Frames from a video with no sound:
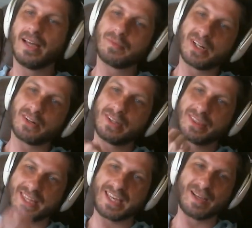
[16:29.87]
I'm clearly
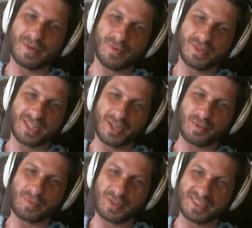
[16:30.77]
thinking about what the
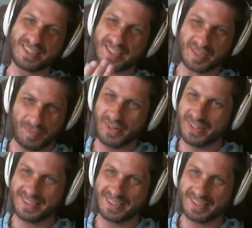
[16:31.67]
other person's
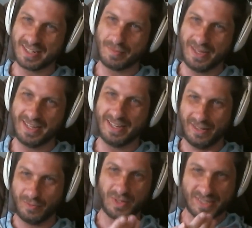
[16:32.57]
experience is going to be
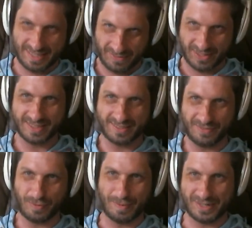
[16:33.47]
in receiving this
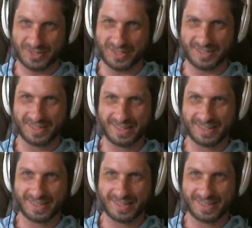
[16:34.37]
information.